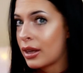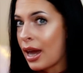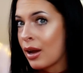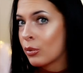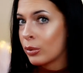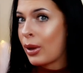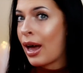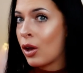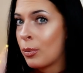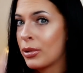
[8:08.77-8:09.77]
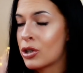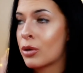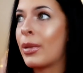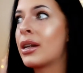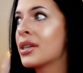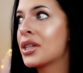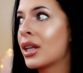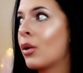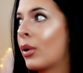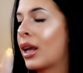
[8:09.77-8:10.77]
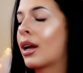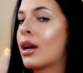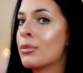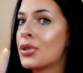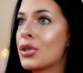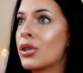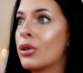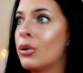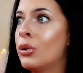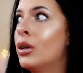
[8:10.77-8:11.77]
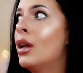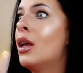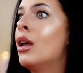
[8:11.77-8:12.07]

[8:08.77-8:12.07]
and that will help tremendously when it comes to